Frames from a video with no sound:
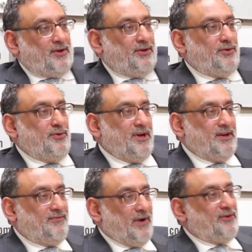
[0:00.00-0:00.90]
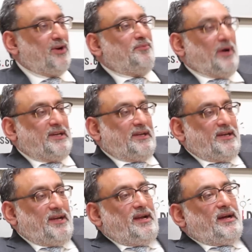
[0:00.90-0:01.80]
union federal budget
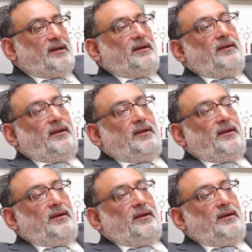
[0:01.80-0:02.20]
in India,